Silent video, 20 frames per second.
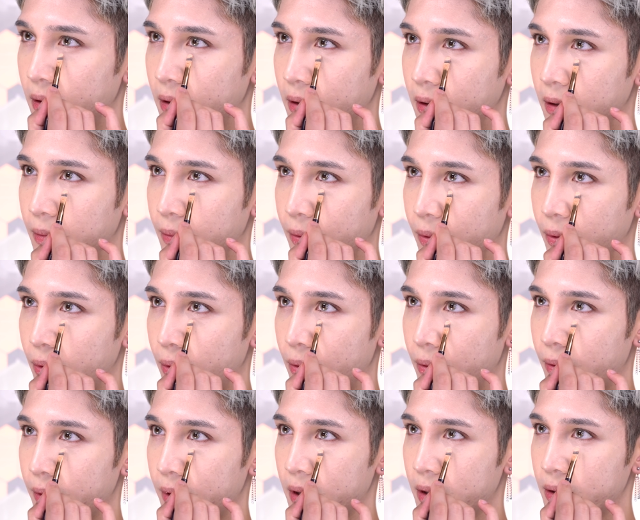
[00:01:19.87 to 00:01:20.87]
and I'm
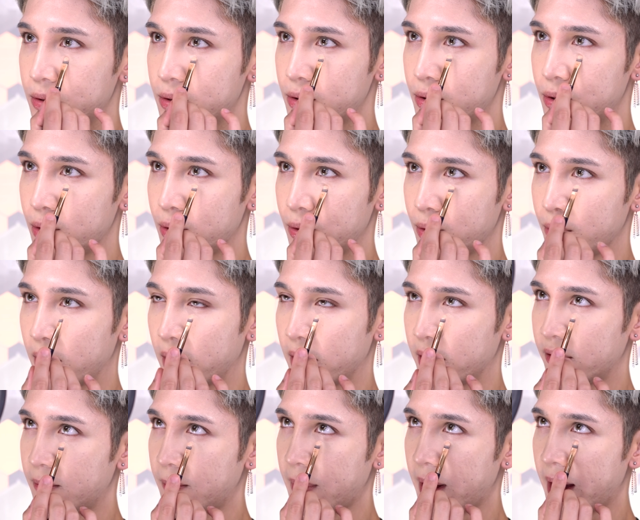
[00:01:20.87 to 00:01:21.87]
going to
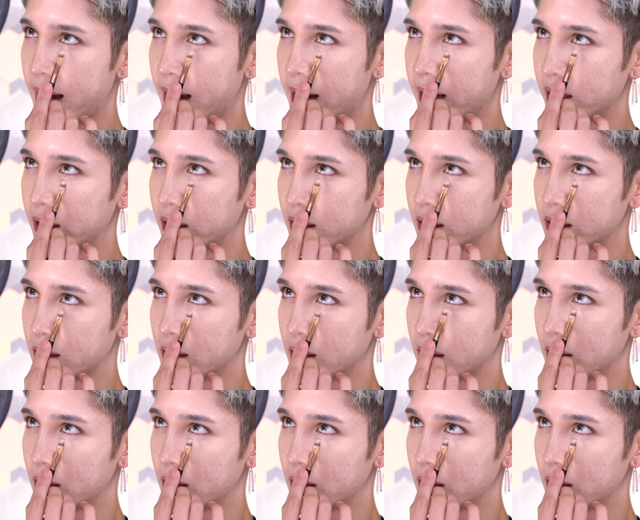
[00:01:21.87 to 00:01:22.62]
kind of pat it